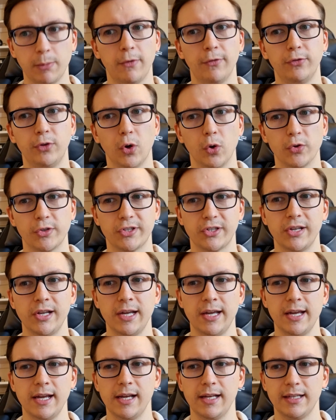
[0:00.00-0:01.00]
of those
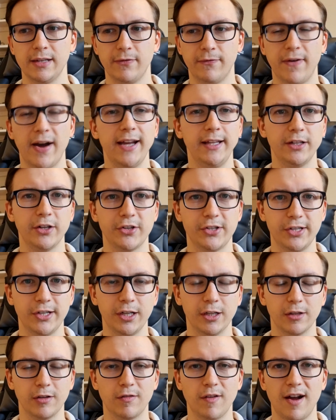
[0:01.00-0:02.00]
finer
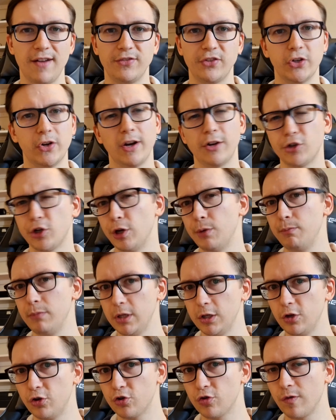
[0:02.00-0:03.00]
single grafts are actually
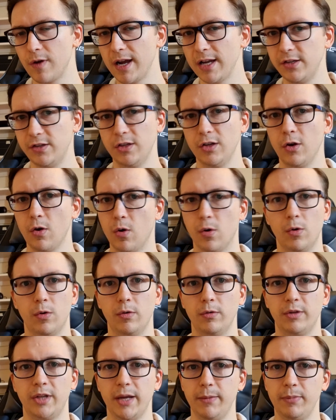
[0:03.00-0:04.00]
miniaturizing
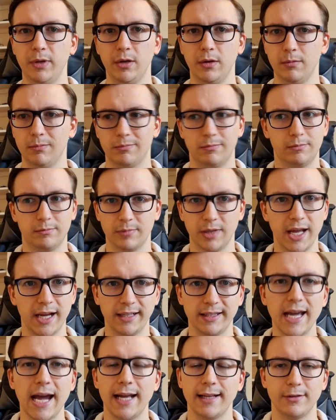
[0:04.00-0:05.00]
or they've been like
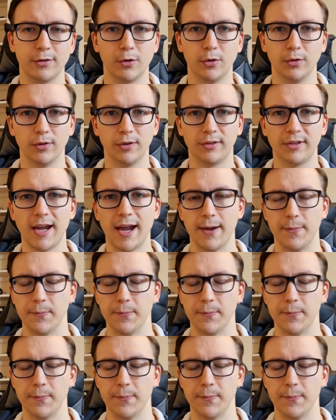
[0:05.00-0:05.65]
that all the time.